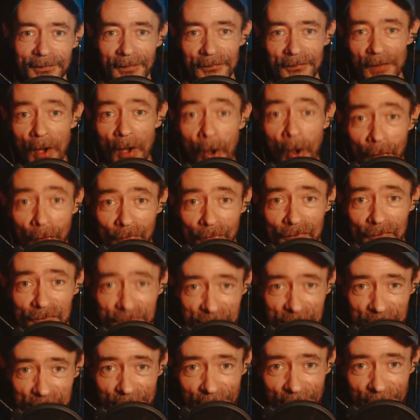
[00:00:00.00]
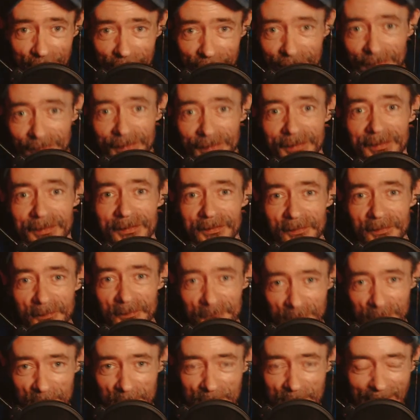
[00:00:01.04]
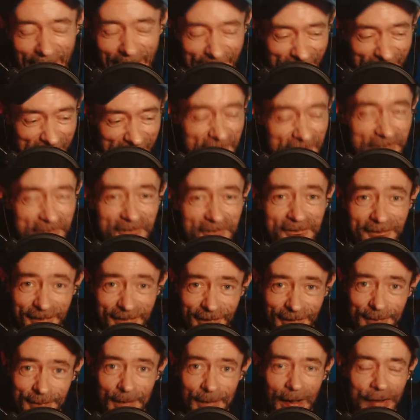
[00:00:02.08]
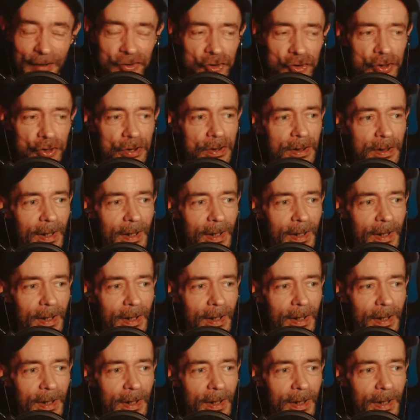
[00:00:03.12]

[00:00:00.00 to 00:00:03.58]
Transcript: halls of the barracks. You can imagine.